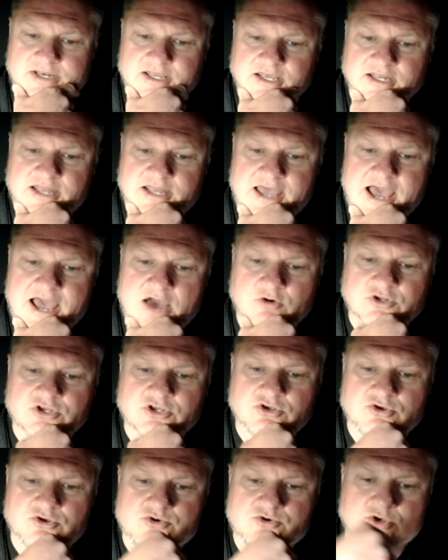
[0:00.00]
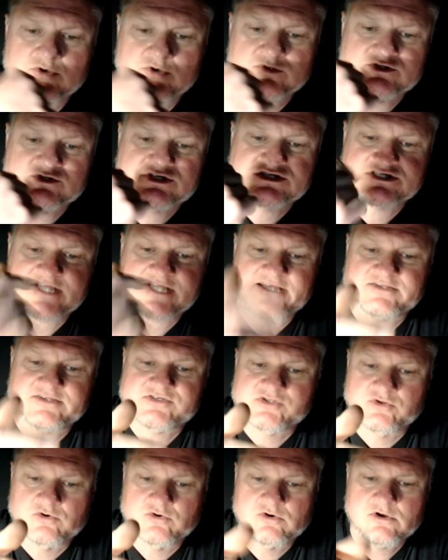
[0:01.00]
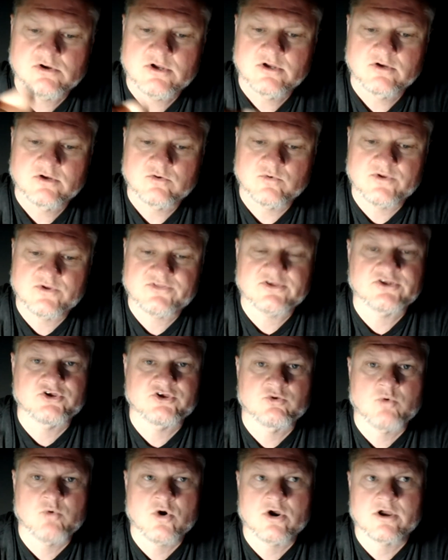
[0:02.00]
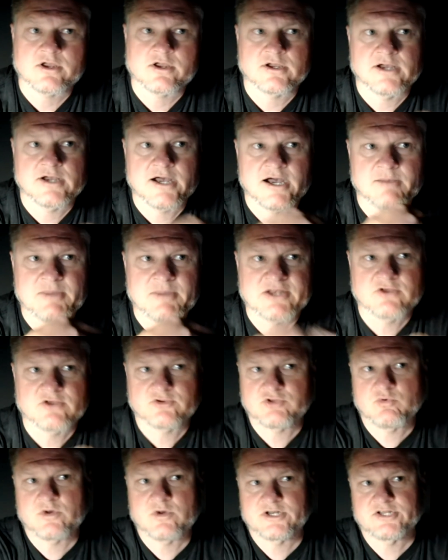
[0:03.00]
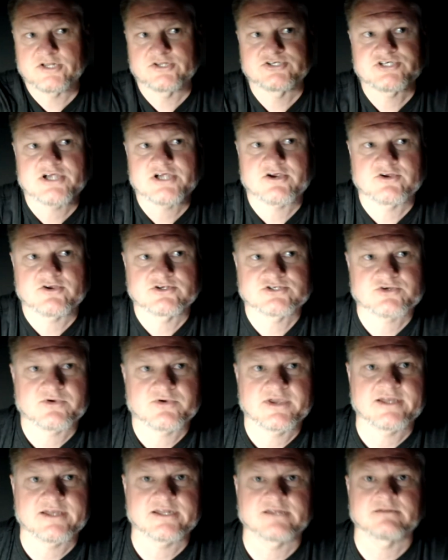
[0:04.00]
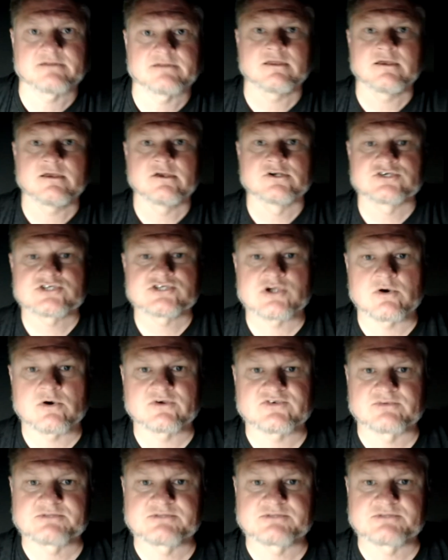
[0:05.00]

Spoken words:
and how do you use stencil within your work? I know you wanted to share your screen and show us.